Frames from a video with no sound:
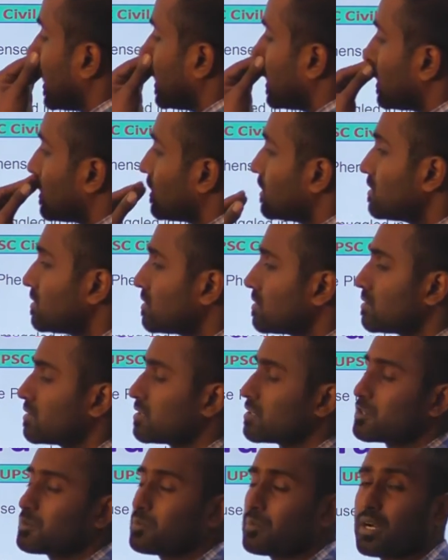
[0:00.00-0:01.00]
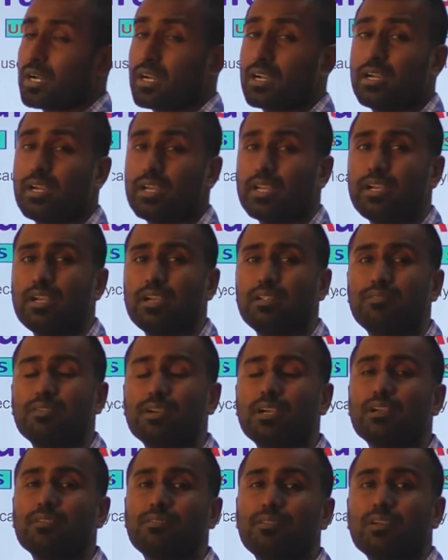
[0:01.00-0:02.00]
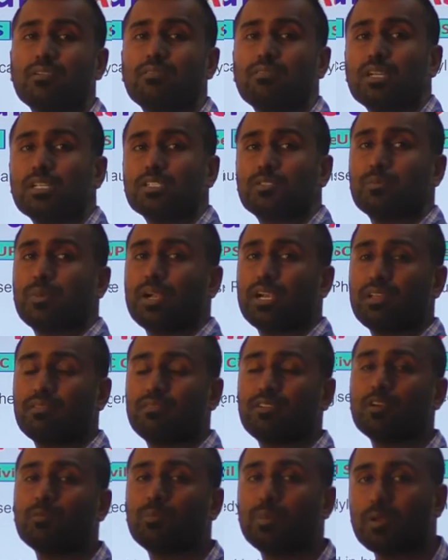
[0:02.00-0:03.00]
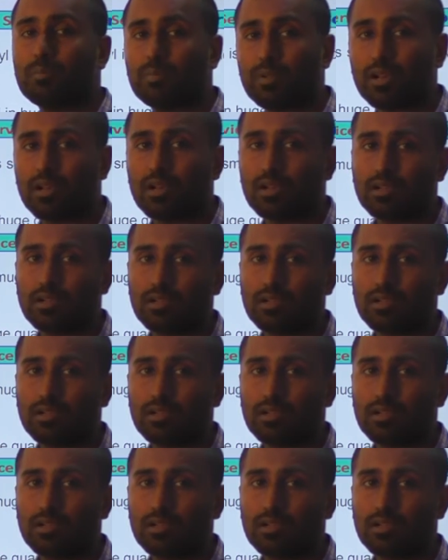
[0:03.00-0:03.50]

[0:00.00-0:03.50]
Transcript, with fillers: and it is smuggled in different different ways by different people.